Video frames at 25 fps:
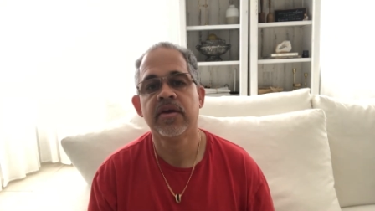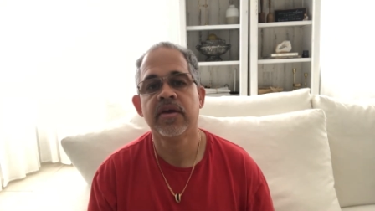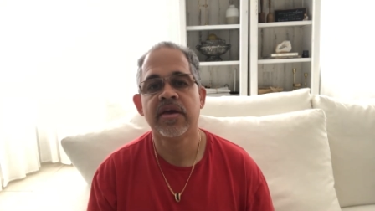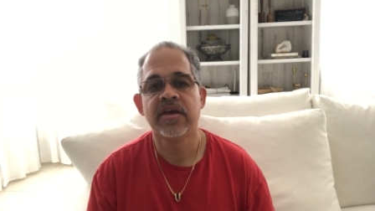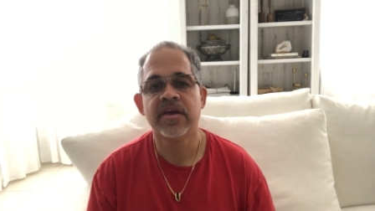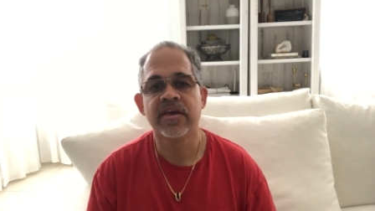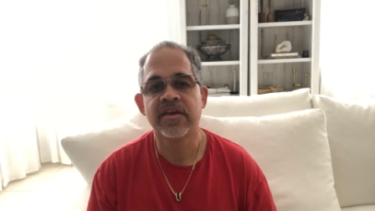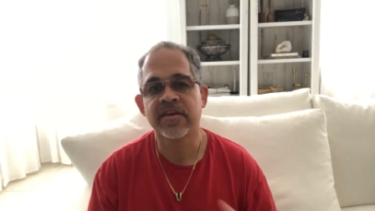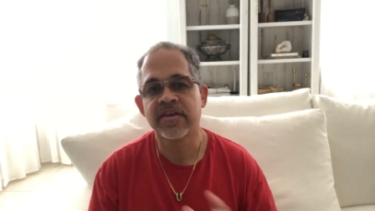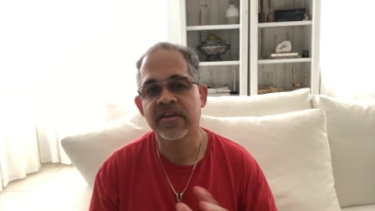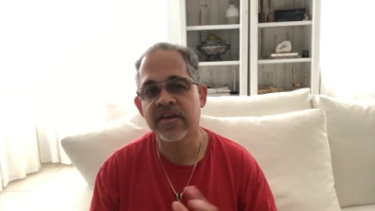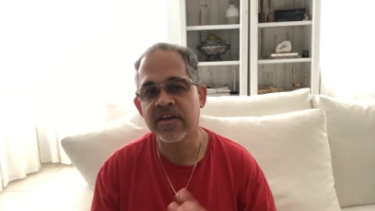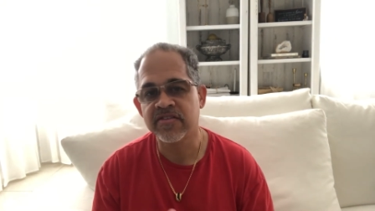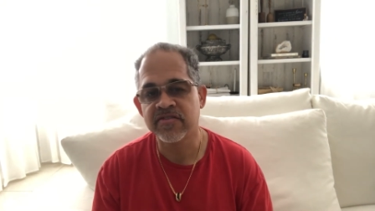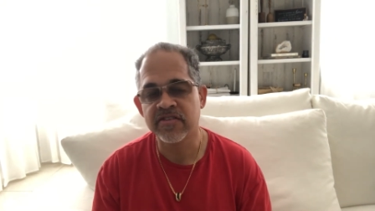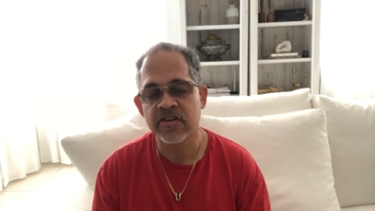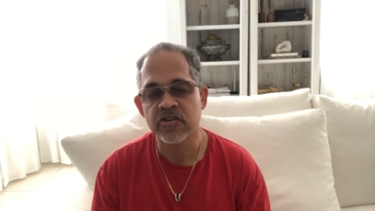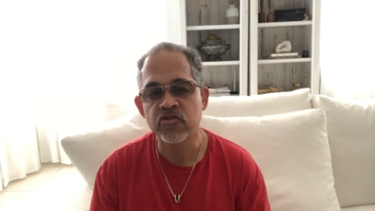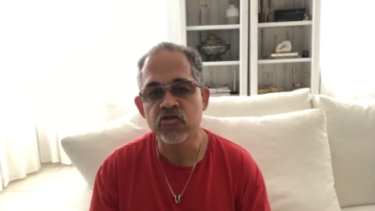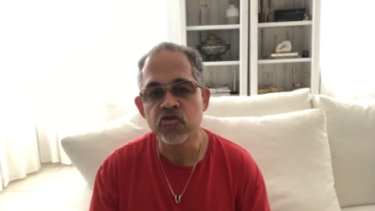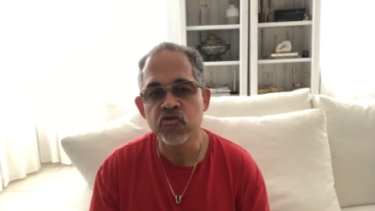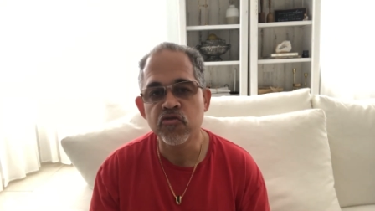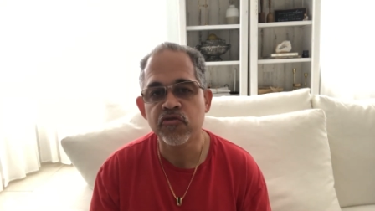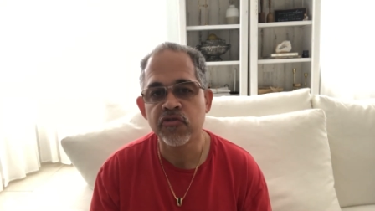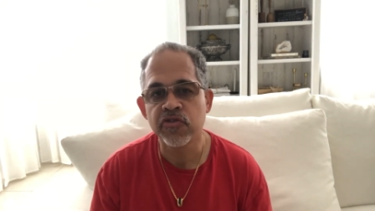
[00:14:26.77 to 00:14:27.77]
In case I
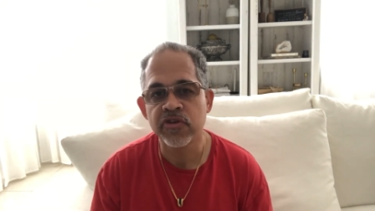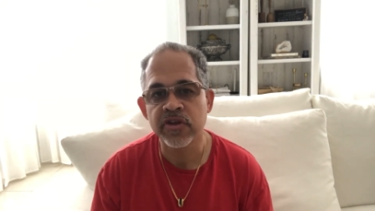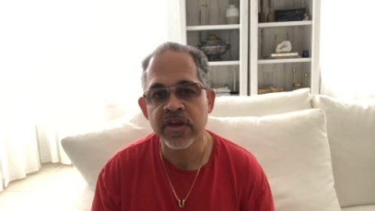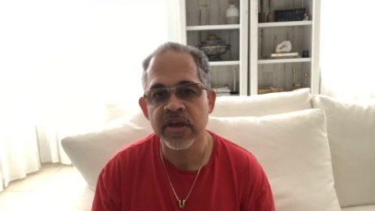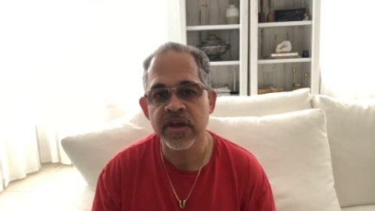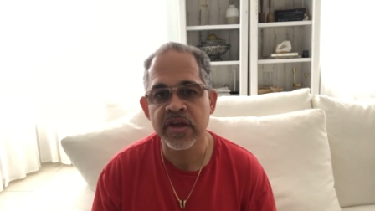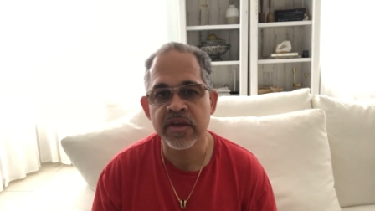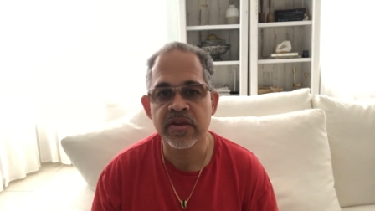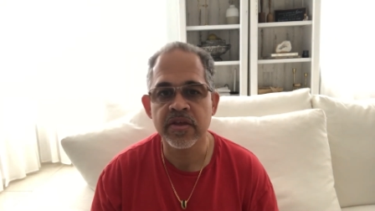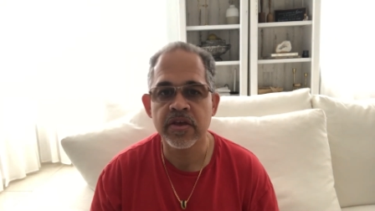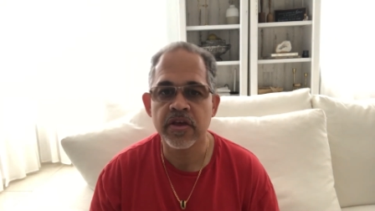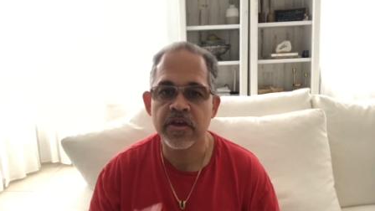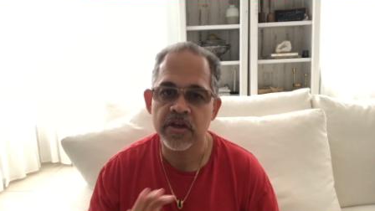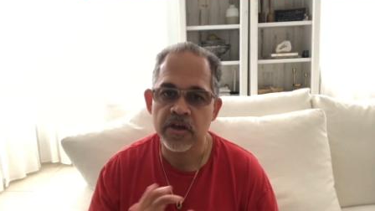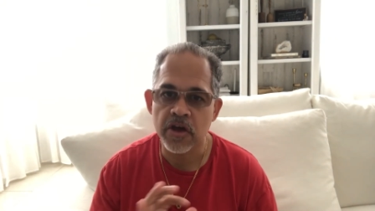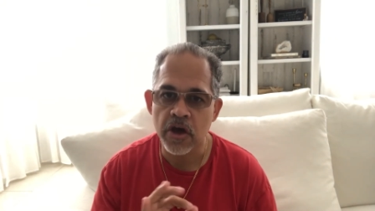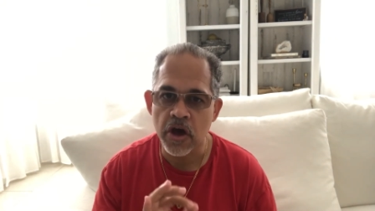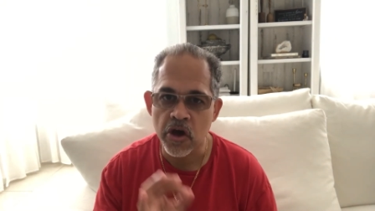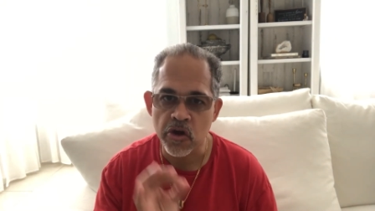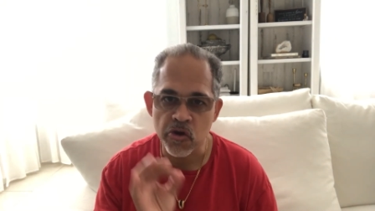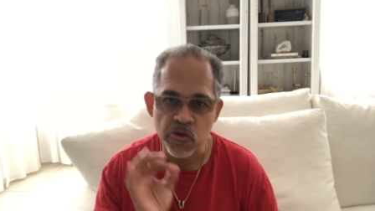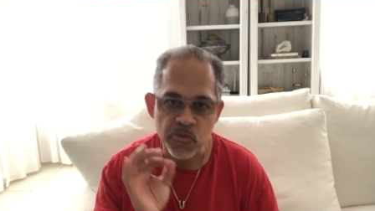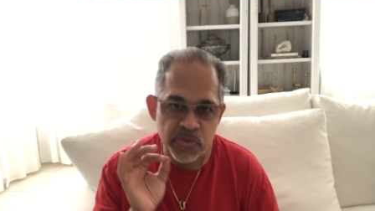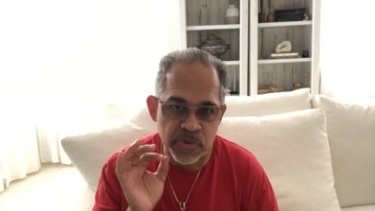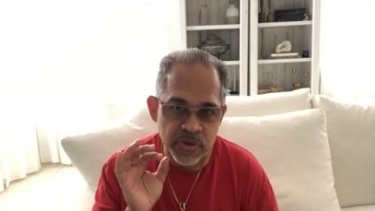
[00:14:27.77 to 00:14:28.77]
do forget,
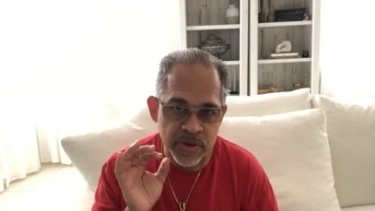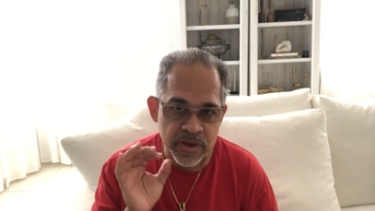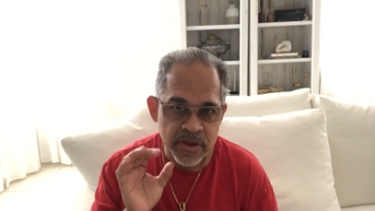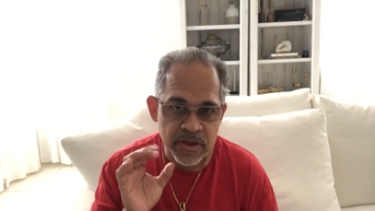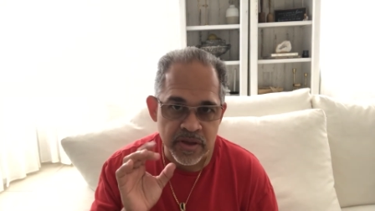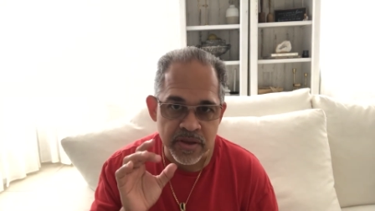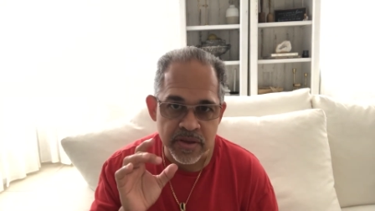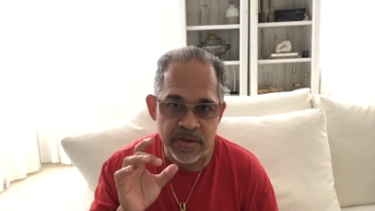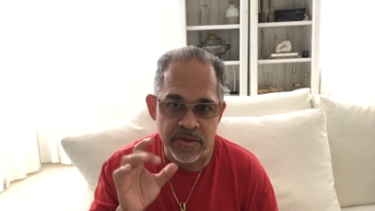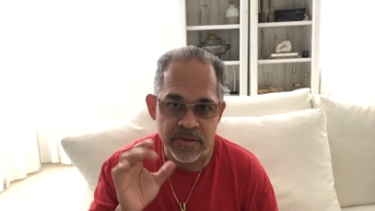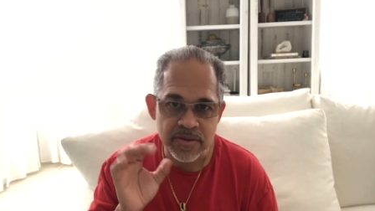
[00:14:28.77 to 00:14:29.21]
auto pay